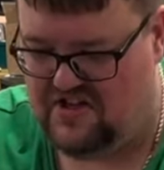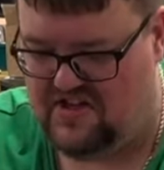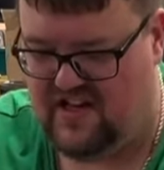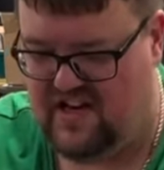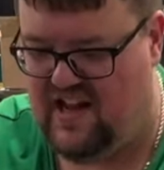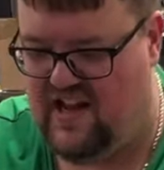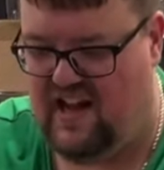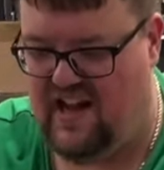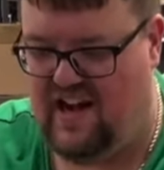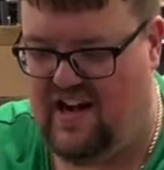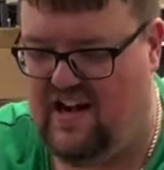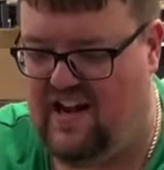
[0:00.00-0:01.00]
kind of get an
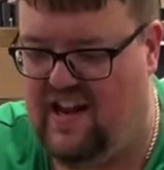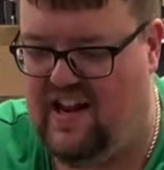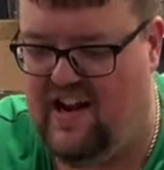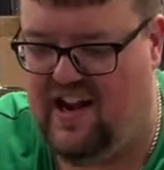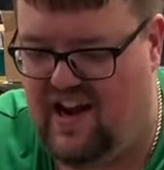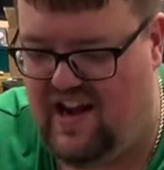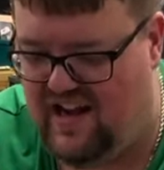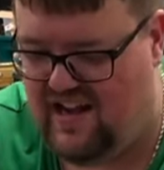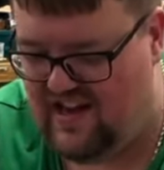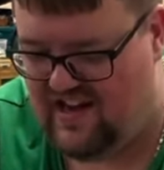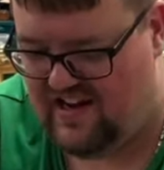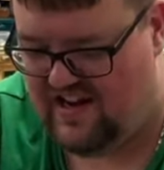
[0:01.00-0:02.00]
idea. Get an
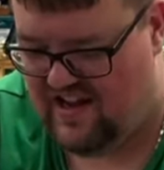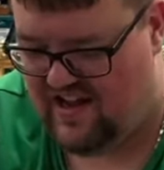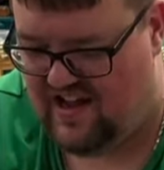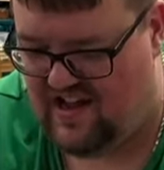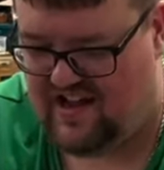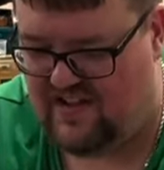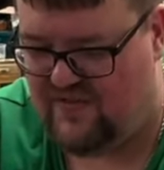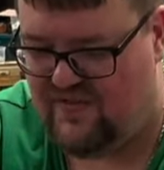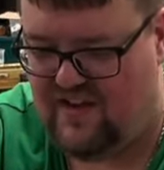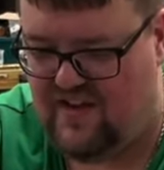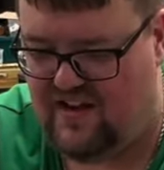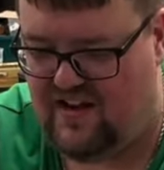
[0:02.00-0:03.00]
idea. Yeah, yeah, it's
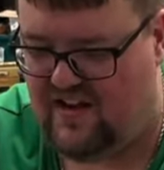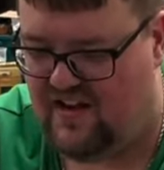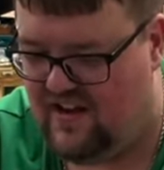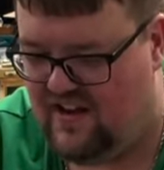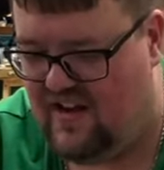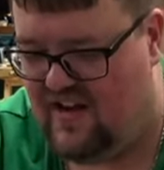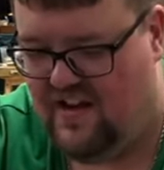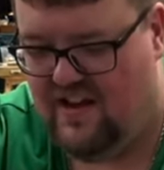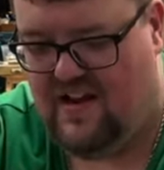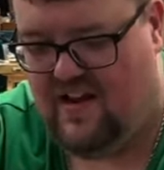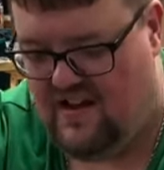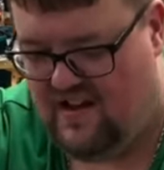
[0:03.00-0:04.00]
fun. All right, here we
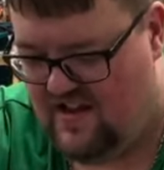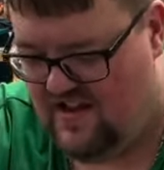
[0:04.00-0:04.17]
go.